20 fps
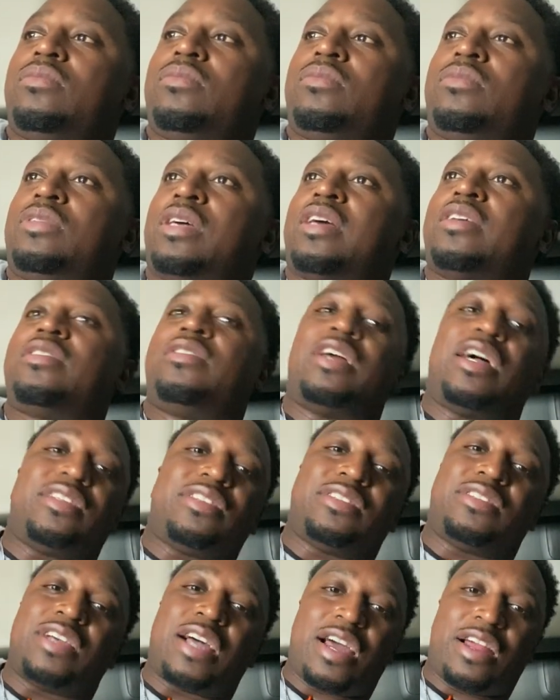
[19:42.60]
That's not
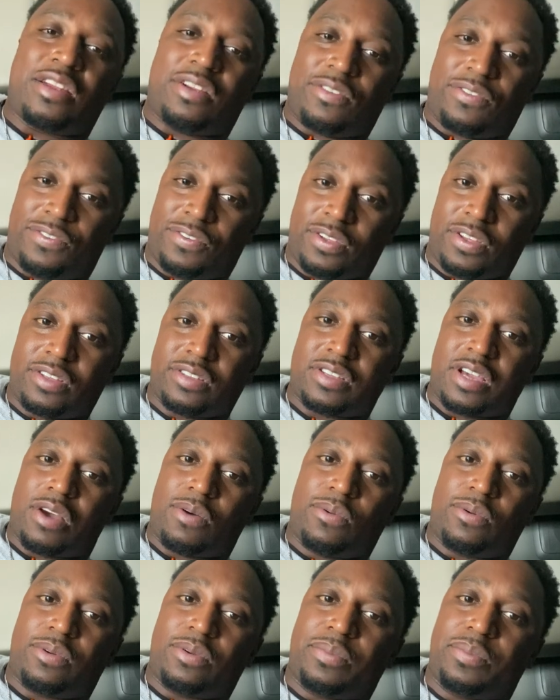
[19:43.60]
the side of the fence I
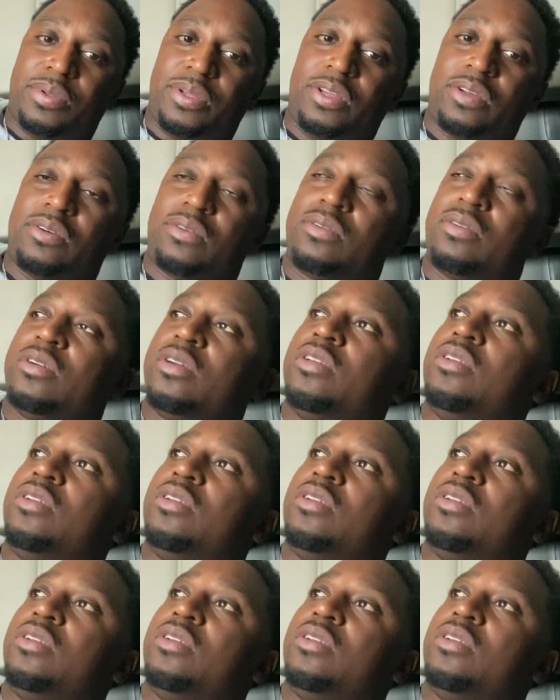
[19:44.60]
want to be on.